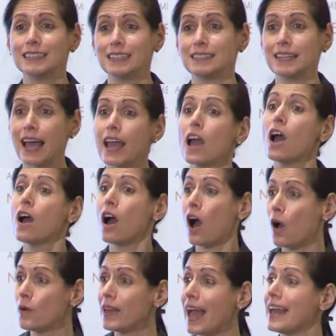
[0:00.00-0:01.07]
to say,
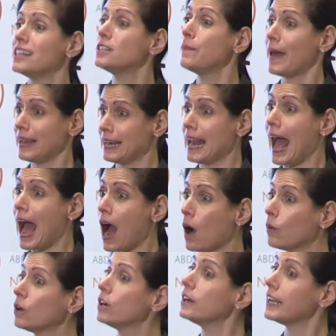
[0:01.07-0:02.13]
okay, spend an
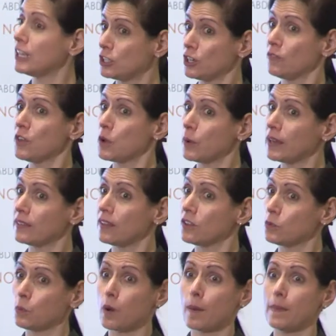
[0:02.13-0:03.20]
hour interviewing
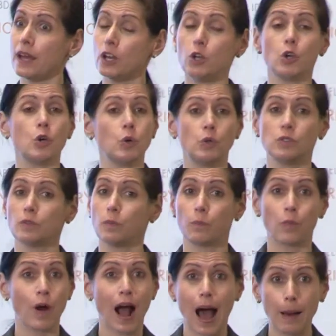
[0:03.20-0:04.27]
this woman who's
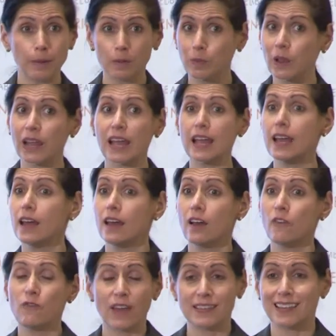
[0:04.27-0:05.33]
probably
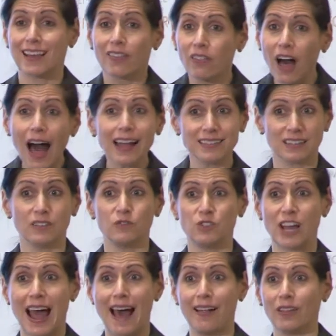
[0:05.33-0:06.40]
facing lots of
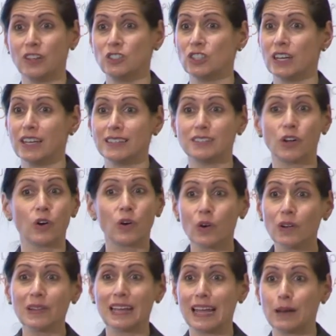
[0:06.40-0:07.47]
challenges
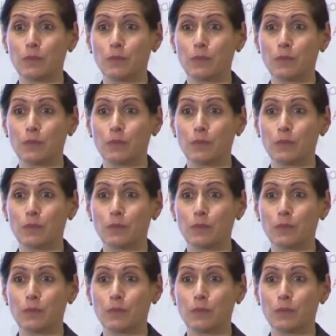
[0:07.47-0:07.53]
early